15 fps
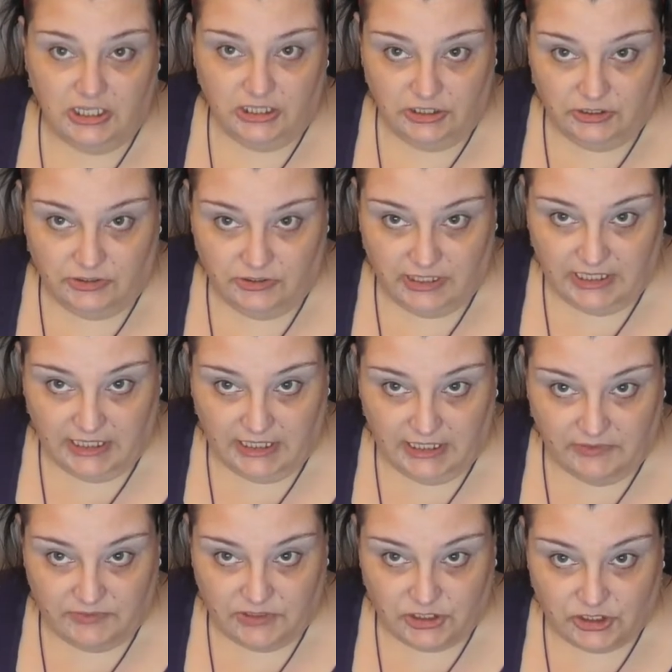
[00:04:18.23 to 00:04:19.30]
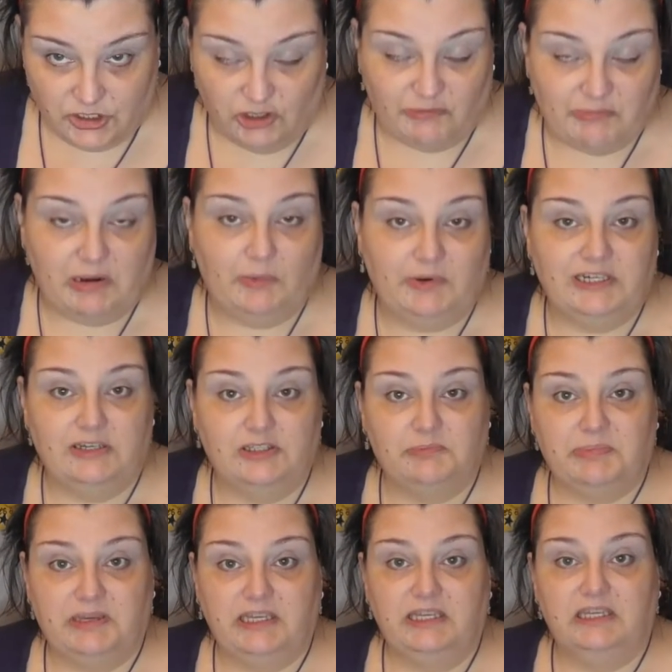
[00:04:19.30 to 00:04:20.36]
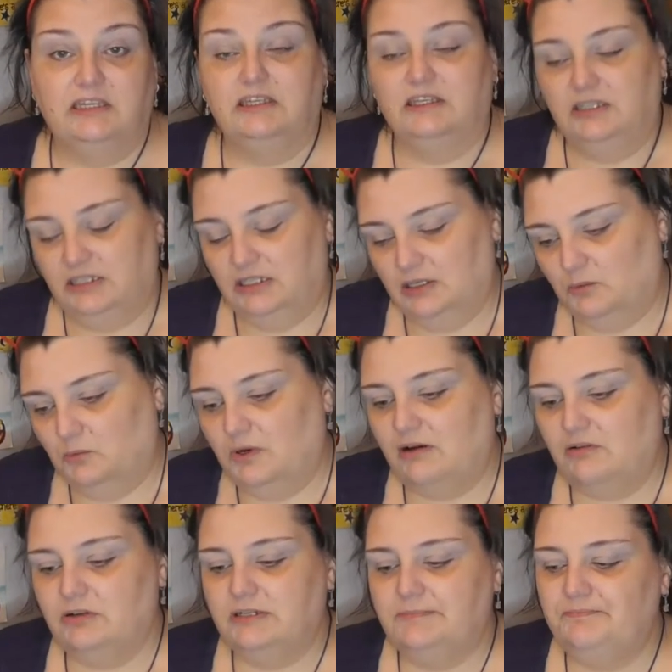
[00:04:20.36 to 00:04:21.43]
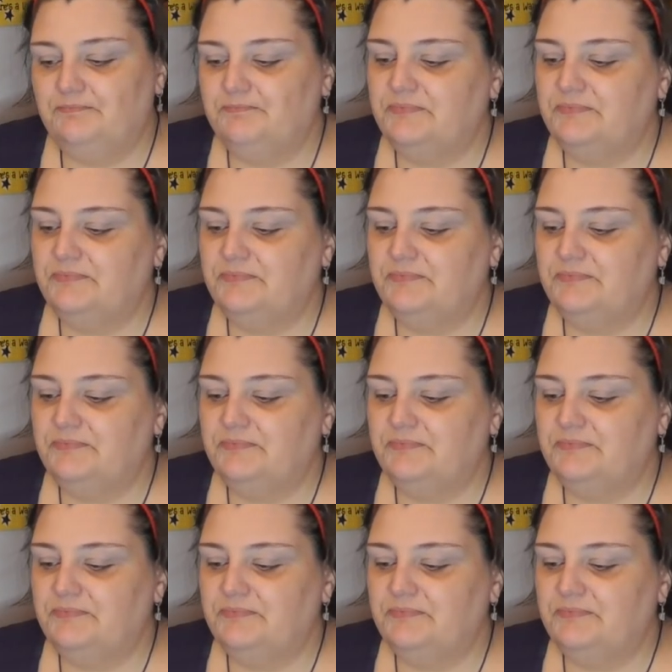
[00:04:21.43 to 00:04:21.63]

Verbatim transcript: you do get a lovely shot of my widow's peak. You're welcome.